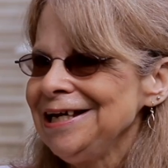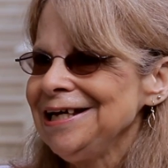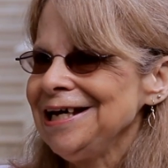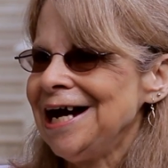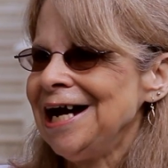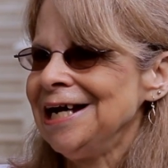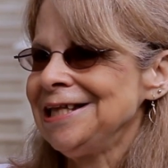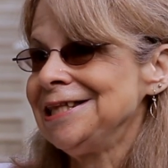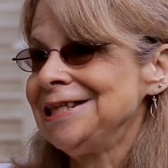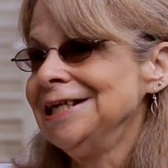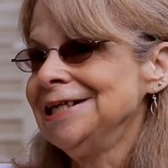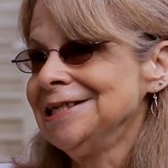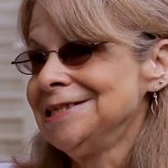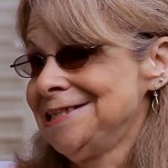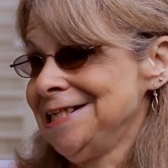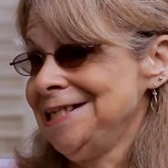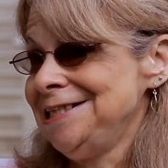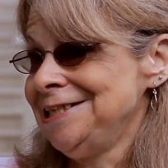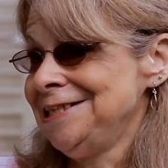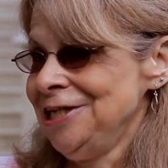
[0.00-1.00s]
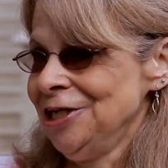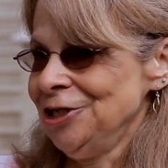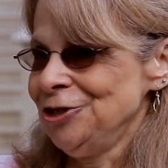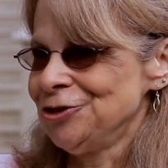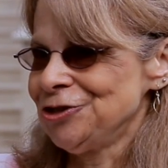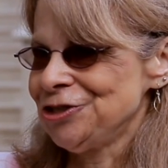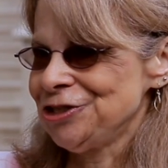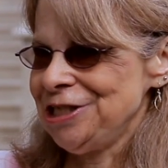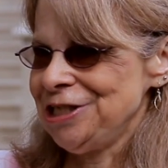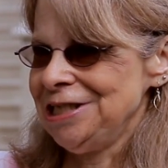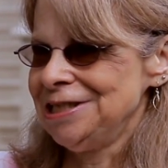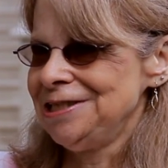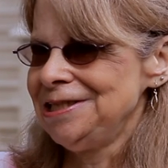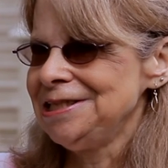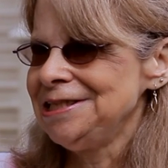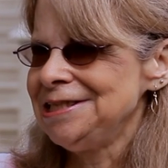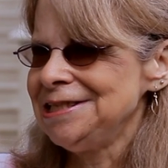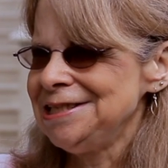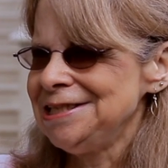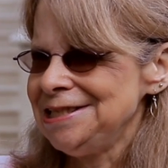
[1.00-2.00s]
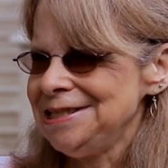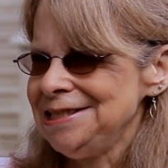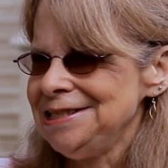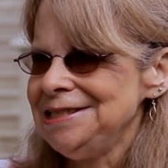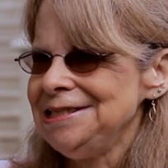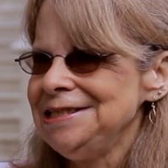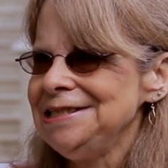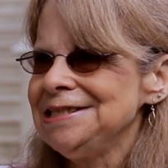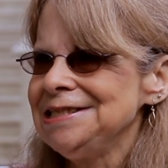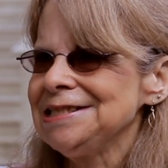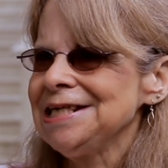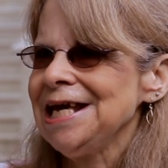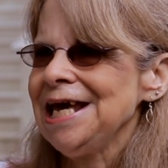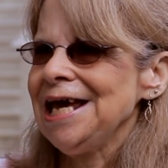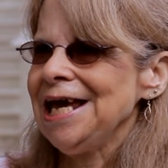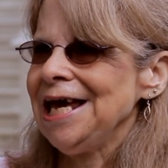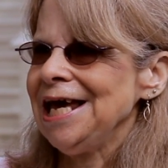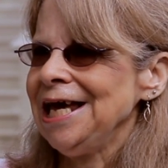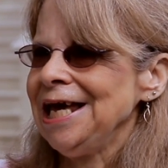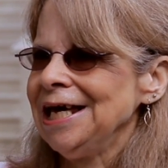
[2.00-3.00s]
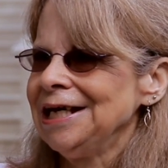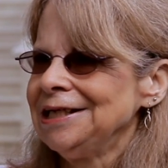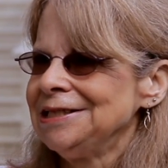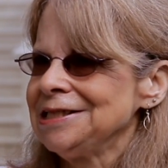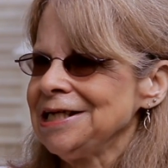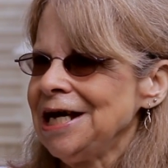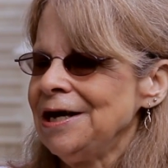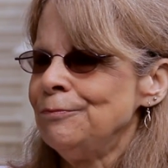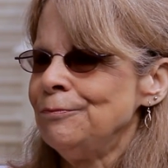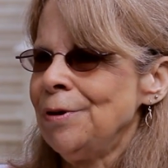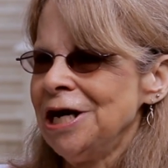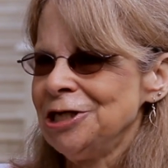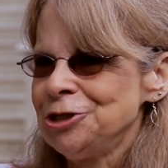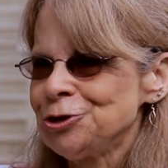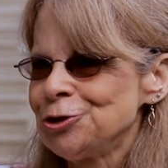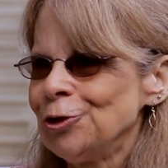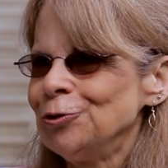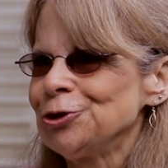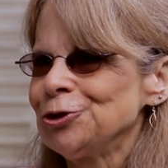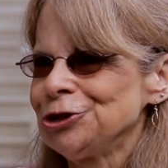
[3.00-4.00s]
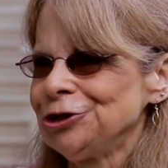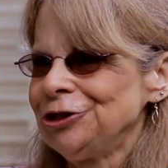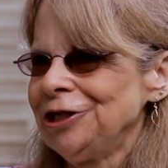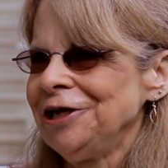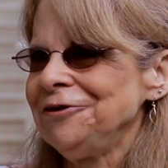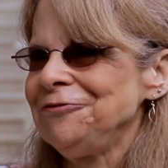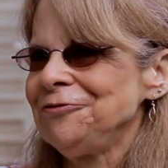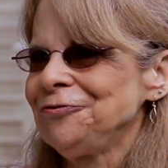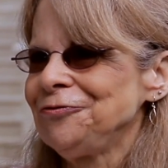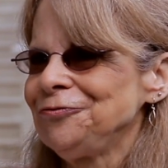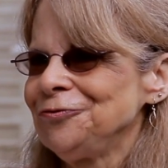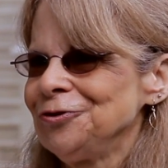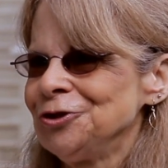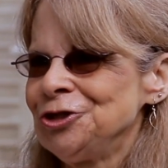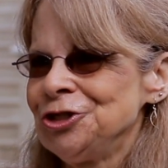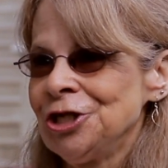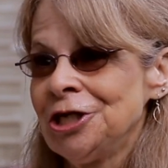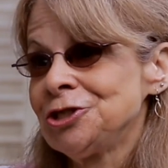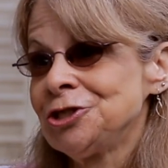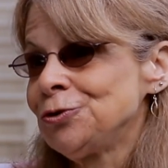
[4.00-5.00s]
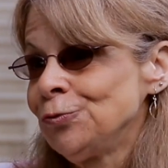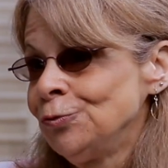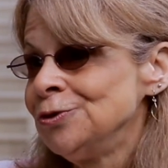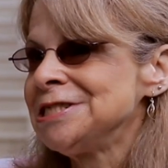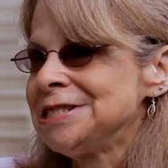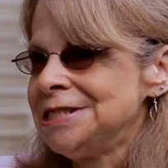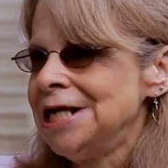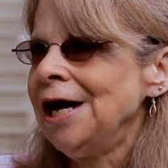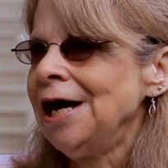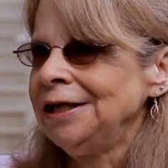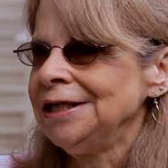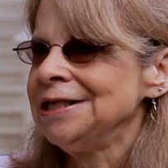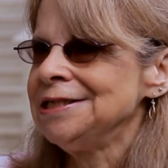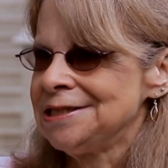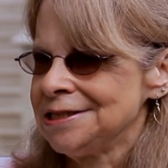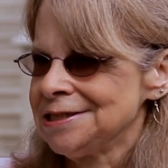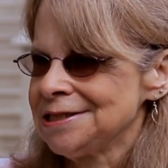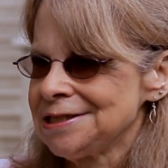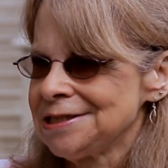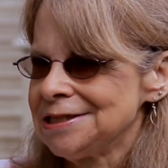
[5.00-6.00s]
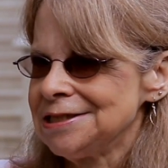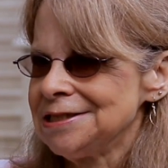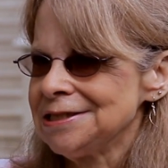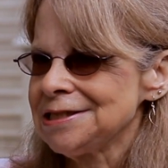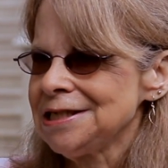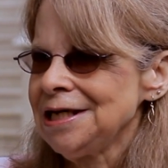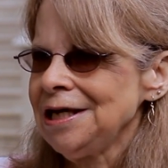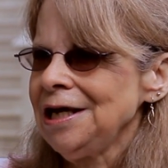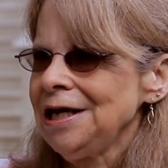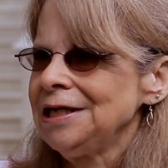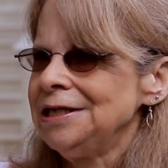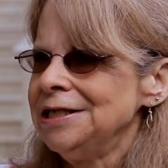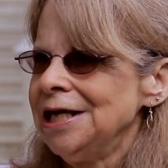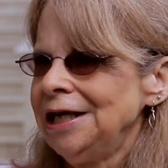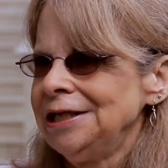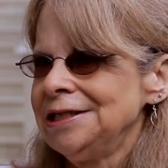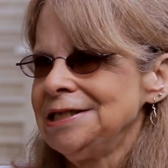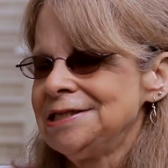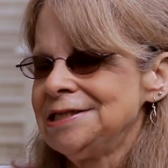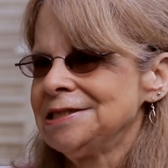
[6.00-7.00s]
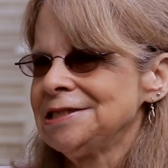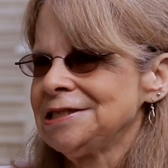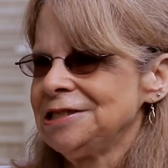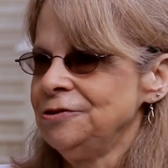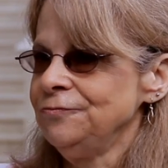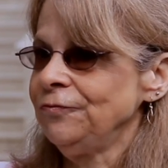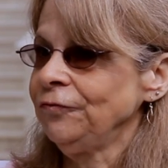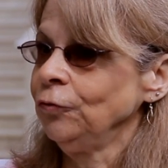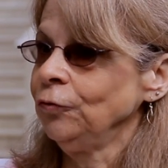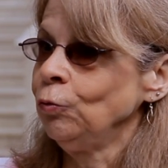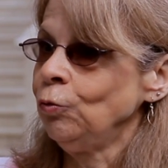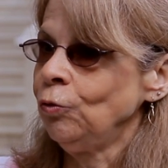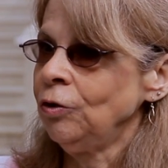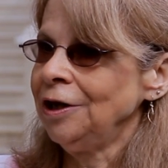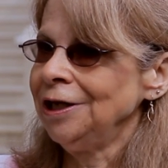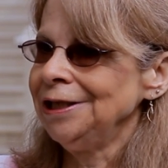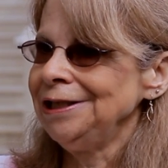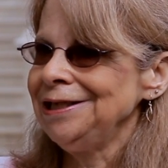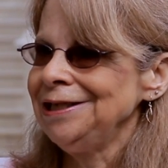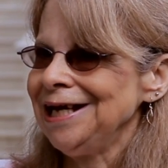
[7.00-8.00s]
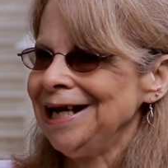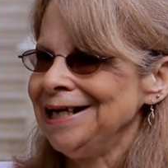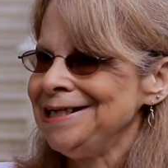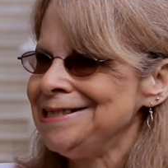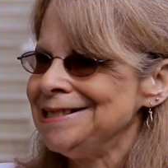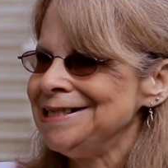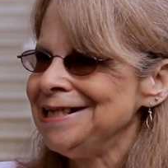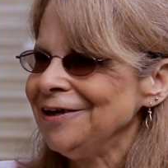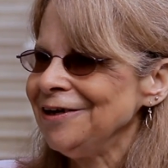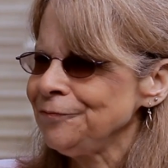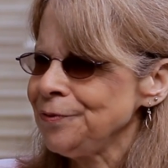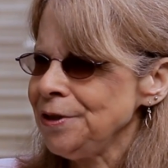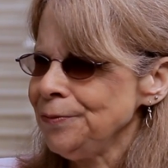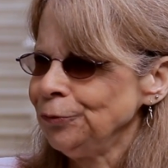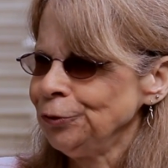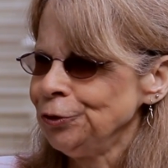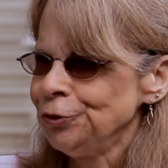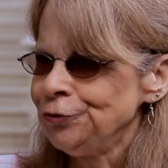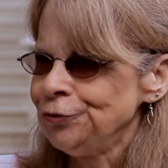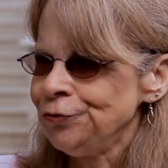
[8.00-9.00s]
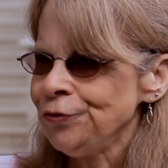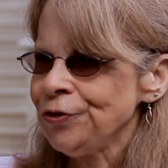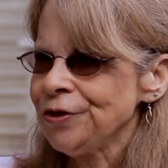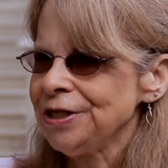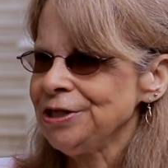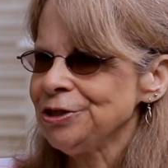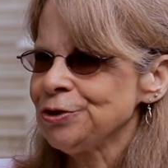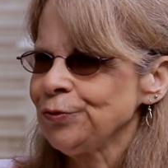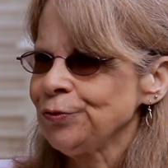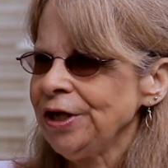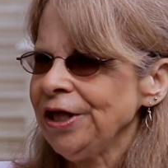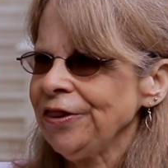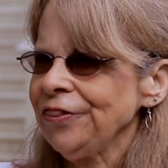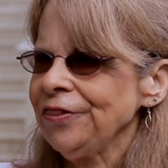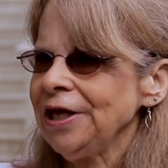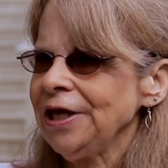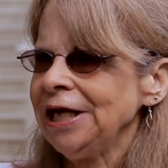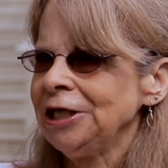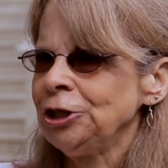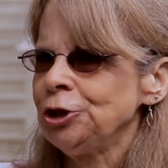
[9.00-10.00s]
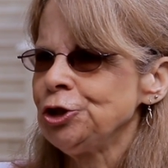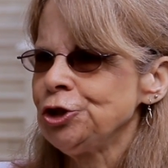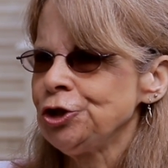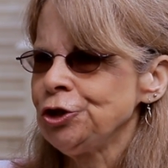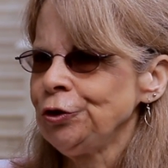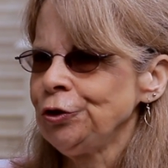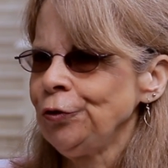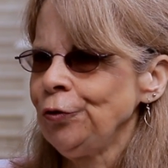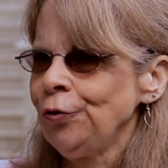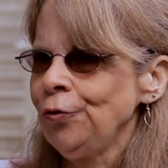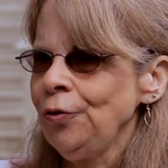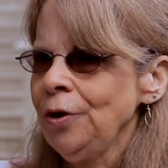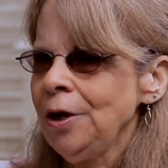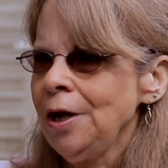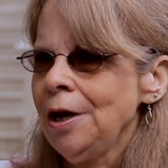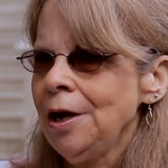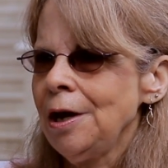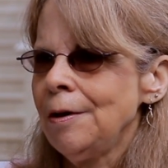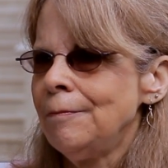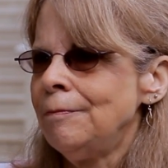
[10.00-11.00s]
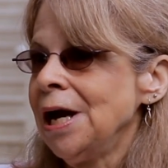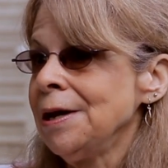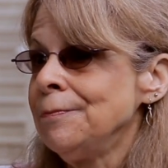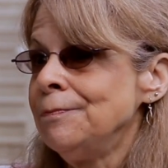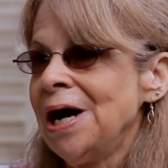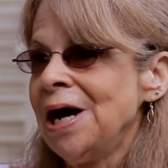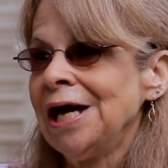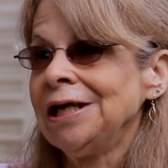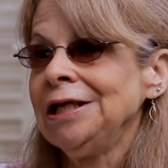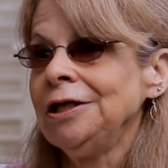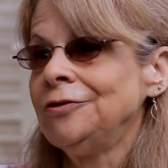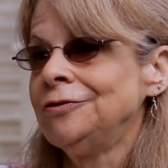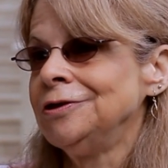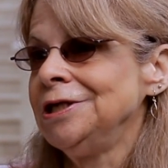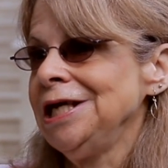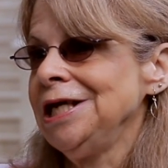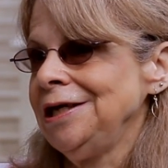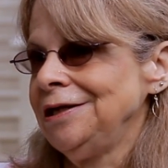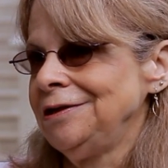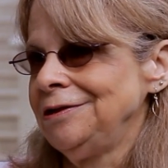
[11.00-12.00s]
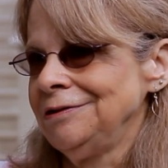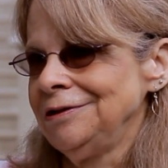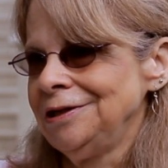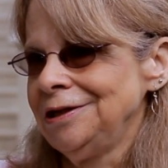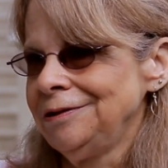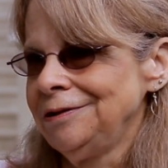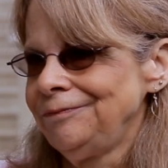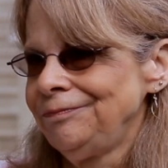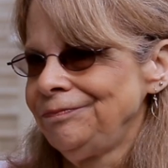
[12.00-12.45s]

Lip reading: I think because they didn't understand the disease, and my social life just was non-existent. Non-existent for one, I didn't have people to do things with, and two, my body couldn't handle it.